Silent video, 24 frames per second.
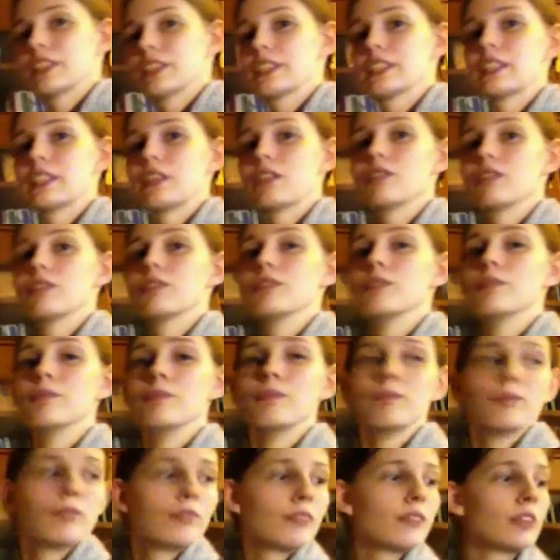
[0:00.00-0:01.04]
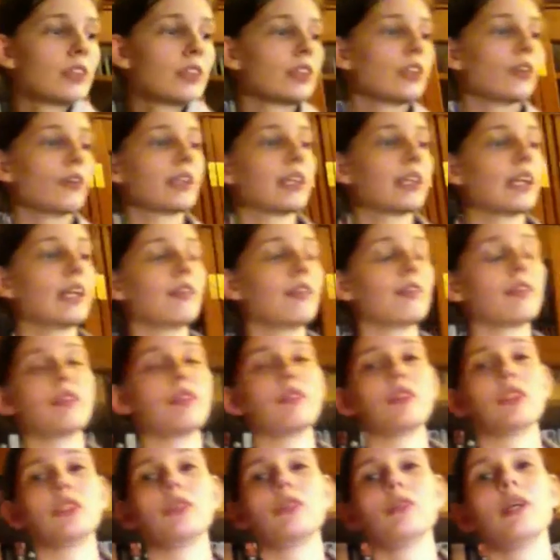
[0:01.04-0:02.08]
itself. So it kind of
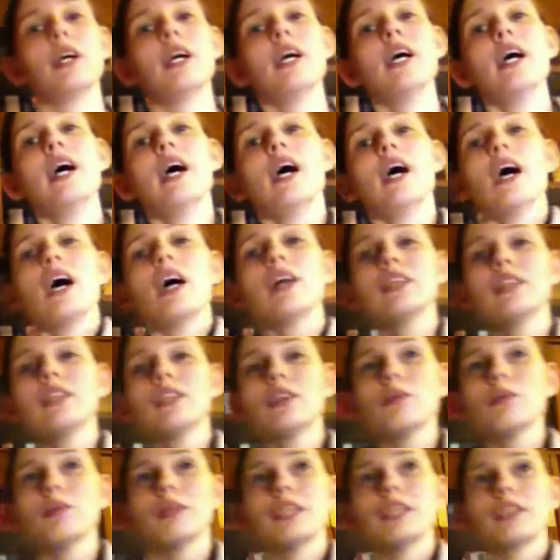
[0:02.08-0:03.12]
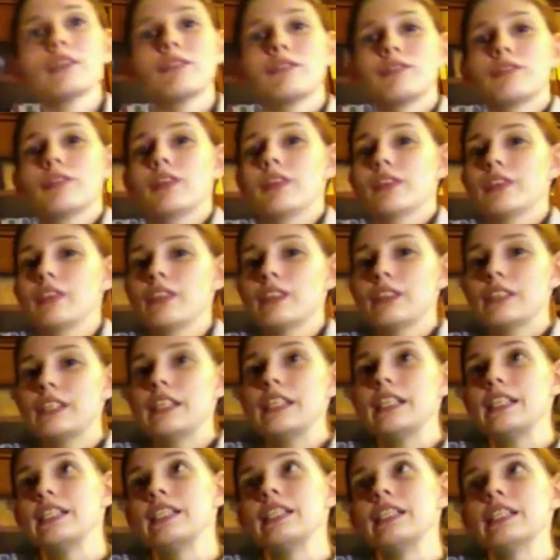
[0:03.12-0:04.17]
gives you a little bit of
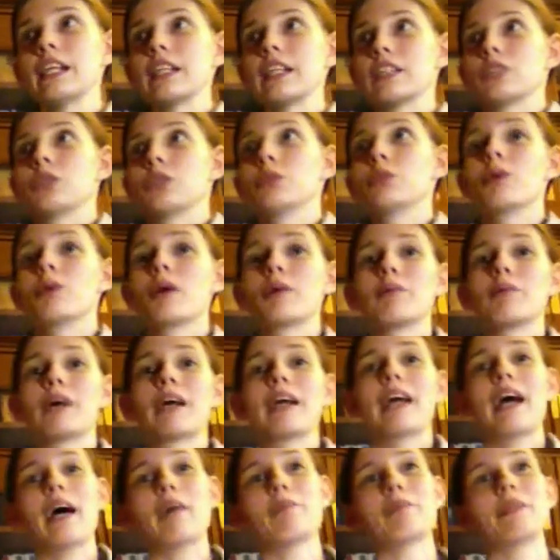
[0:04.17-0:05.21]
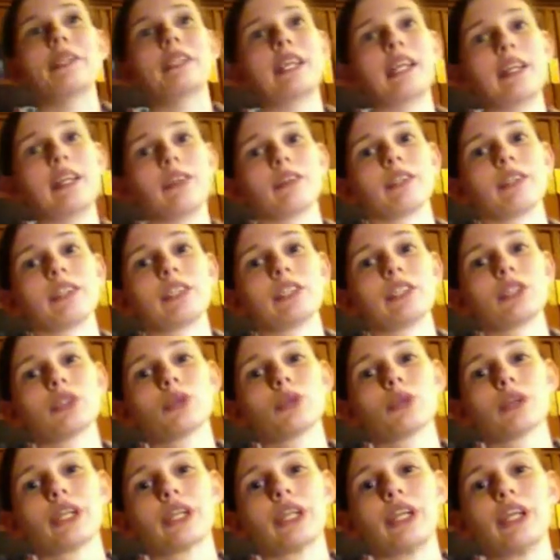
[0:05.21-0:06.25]
tease as to what might happen later in the
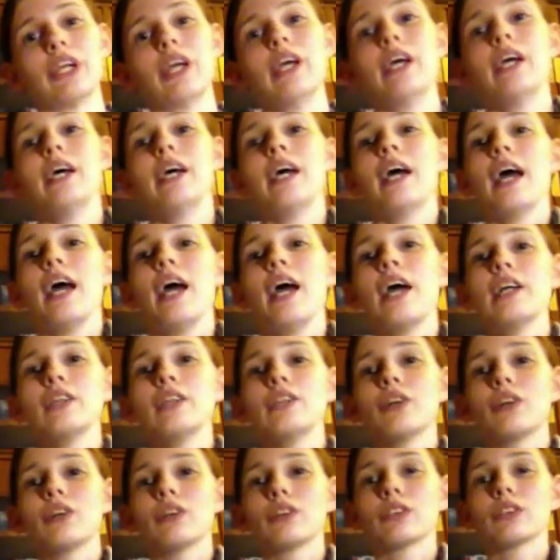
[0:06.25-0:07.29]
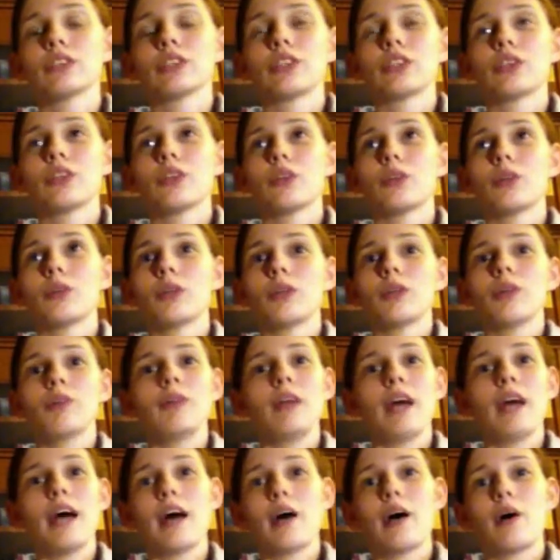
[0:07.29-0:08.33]
story, and also
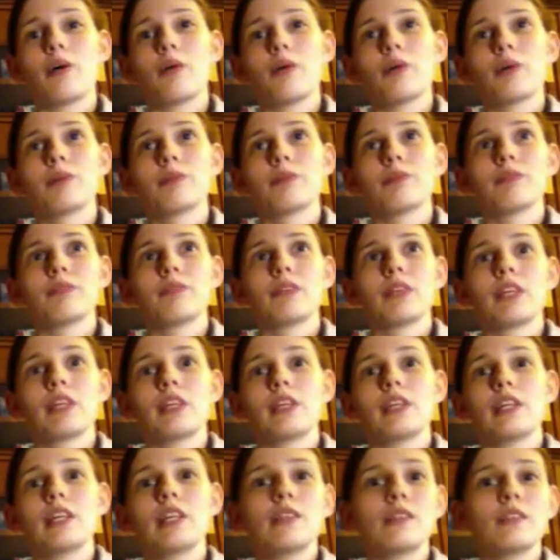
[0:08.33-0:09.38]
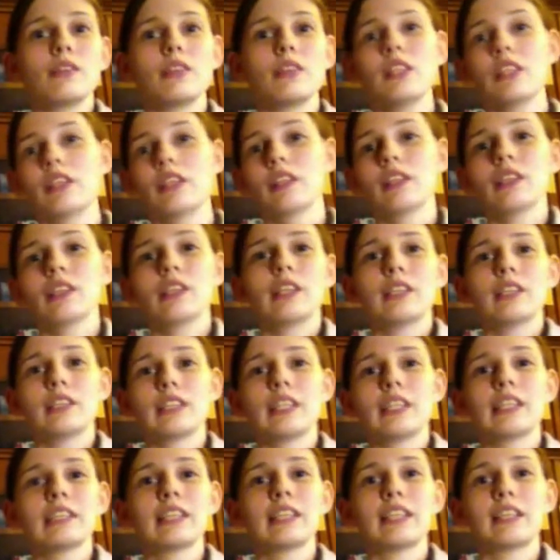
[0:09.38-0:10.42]
how
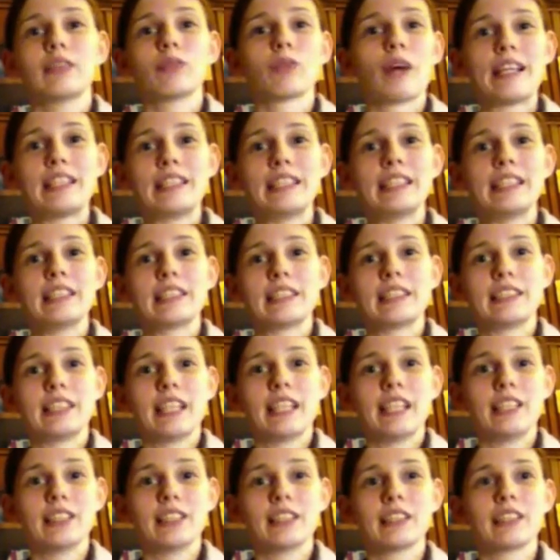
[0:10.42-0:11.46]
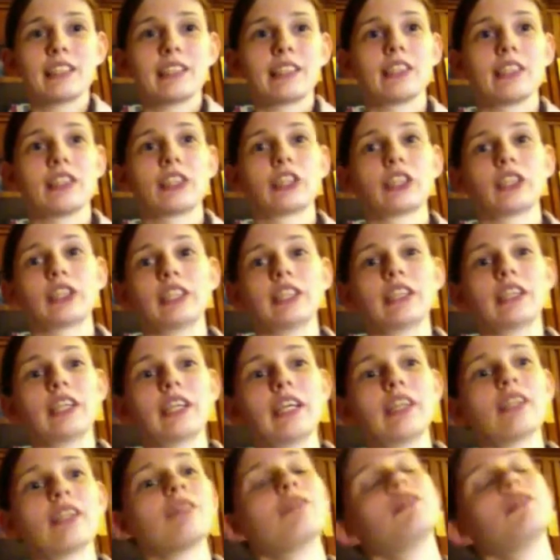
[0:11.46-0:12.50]
it's like raising the stakes, essentially,
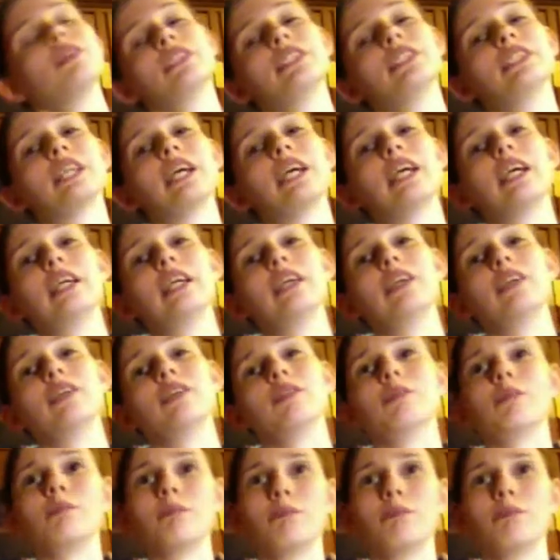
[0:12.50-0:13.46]
like saying